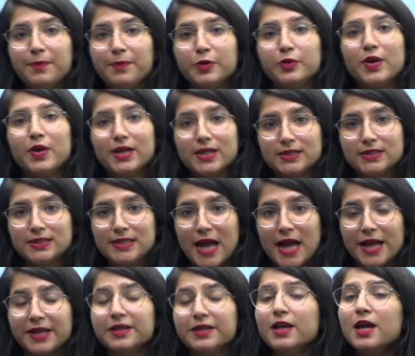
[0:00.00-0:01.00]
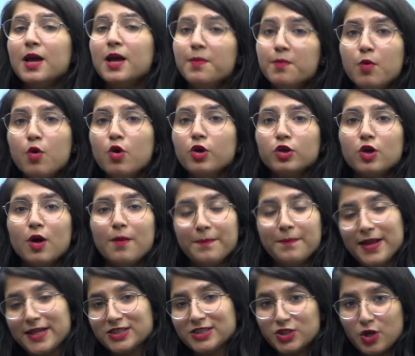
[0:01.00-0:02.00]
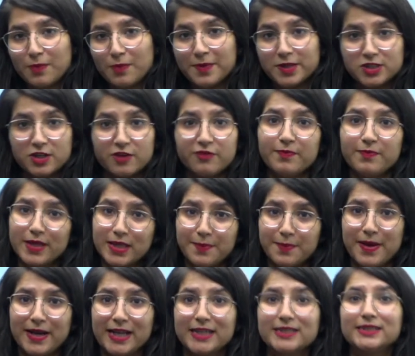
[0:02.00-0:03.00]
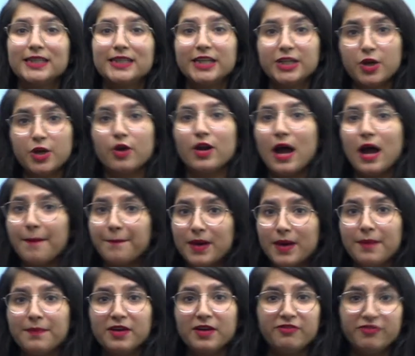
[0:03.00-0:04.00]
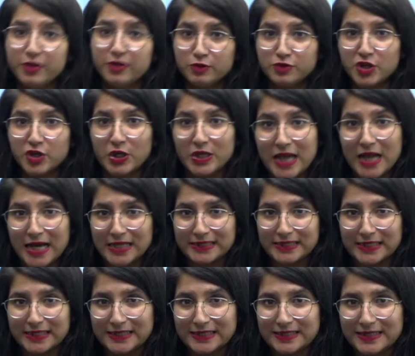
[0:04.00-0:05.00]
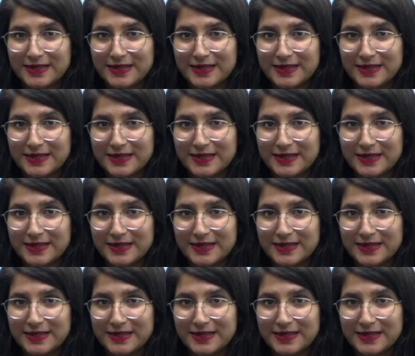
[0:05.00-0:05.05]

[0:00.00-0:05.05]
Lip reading: you to understand more complex topics of mathematics in your upcoming future classes.